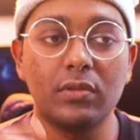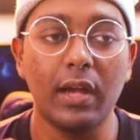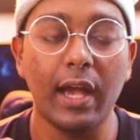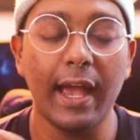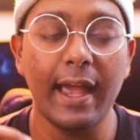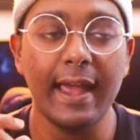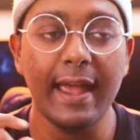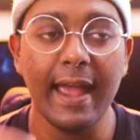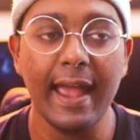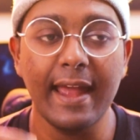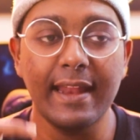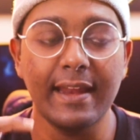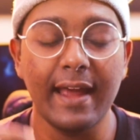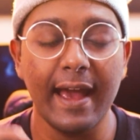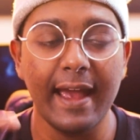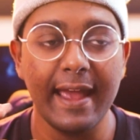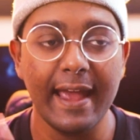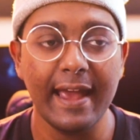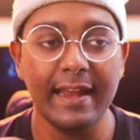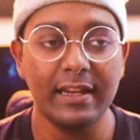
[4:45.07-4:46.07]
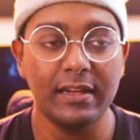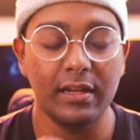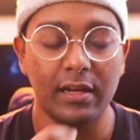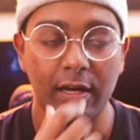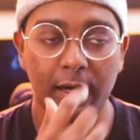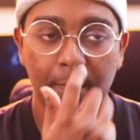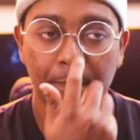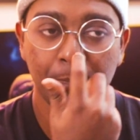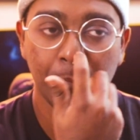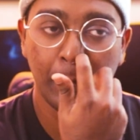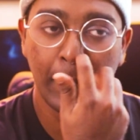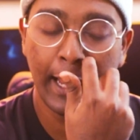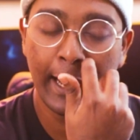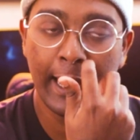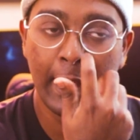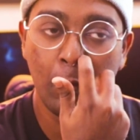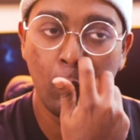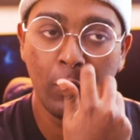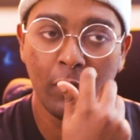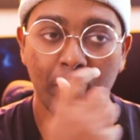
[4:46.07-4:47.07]
I
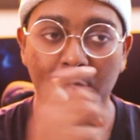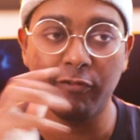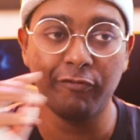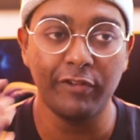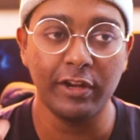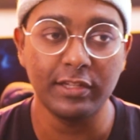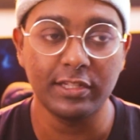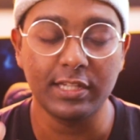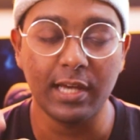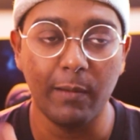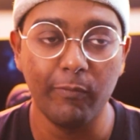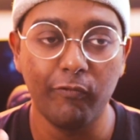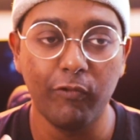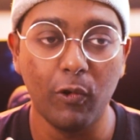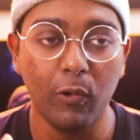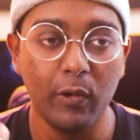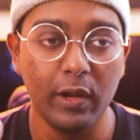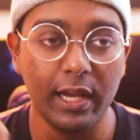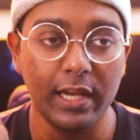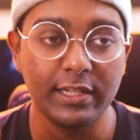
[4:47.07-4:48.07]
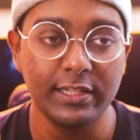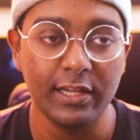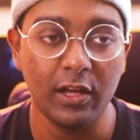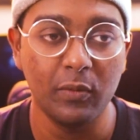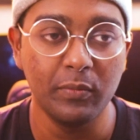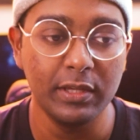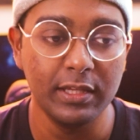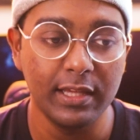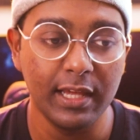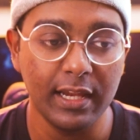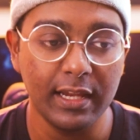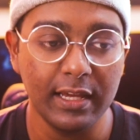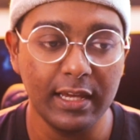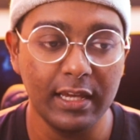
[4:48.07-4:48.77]
had one of my friends come forward and tell me that,